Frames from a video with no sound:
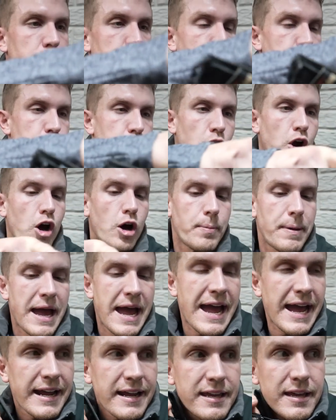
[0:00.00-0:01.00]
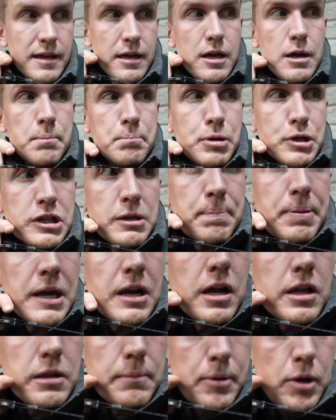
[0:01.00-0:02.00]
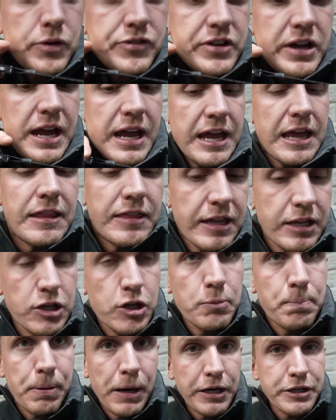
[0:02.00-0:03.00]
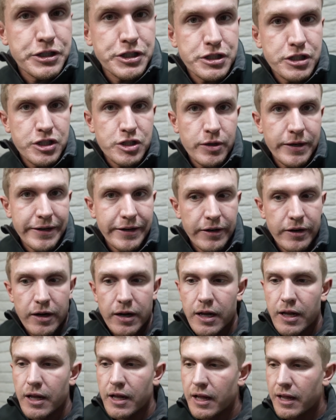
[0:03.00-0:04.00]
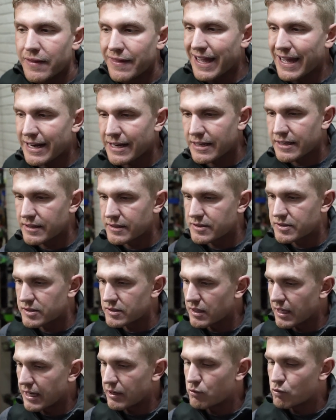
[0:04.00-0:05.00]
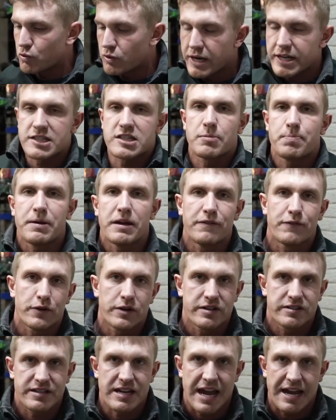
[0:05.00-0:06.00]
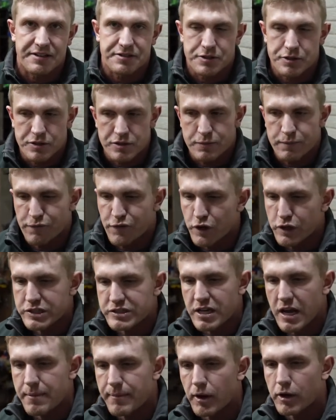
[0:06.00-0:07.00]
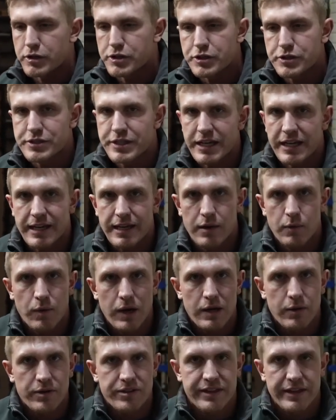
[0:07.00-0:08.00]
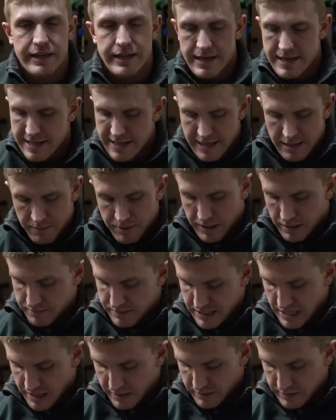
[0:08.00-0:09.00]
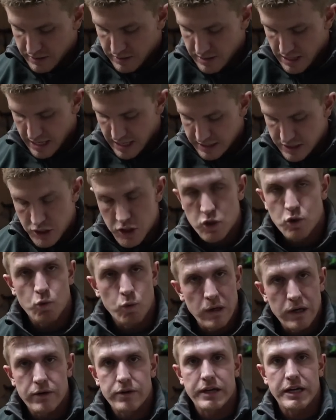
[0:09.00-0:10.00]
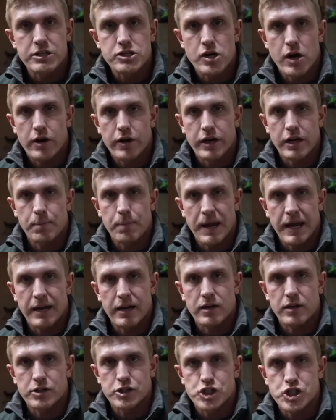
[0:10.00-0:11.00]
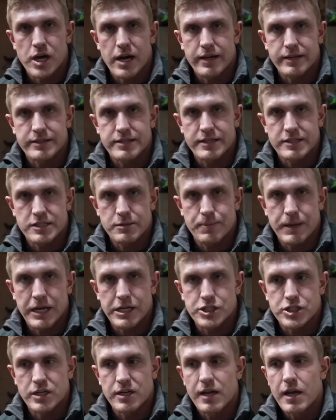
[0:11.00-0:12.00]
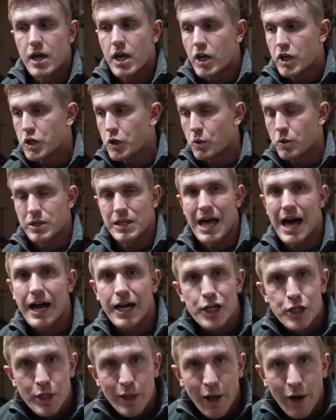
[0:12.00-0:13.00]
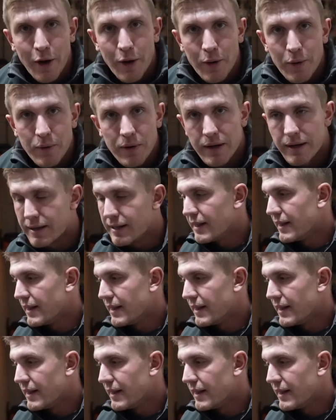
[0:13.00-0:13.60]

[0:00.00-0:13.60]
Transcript: you draw back, put the pin on the bullseye, and then you punch the trigger. That is a recipe for disasters. First time archers can get away with it, but I'm telling you guys, you will get target panic on shot anticipation. You'll lock low,